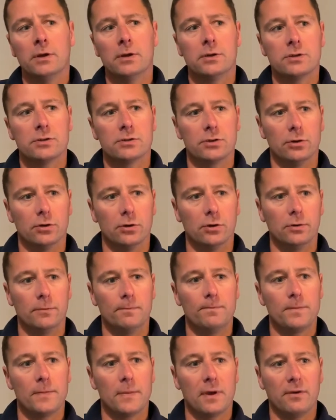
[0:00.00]

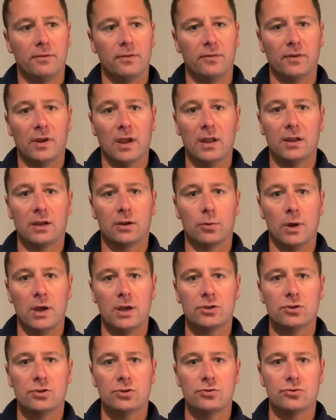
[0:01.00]
So if you've got any
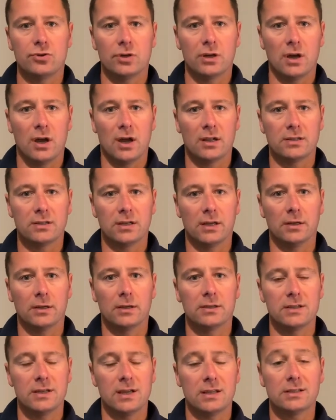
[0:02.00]
questions
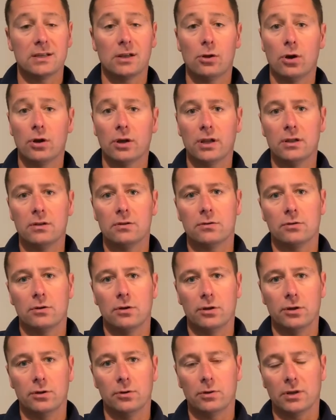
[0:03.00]
regarding data logging
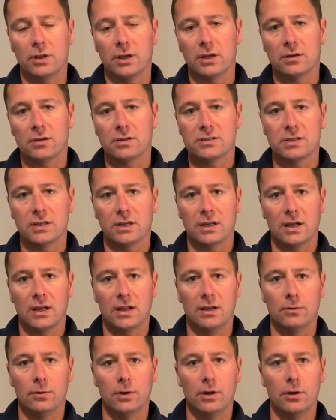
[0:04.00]
or you'd like us to
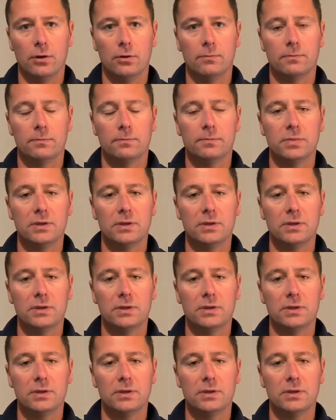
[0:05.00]
carry one out,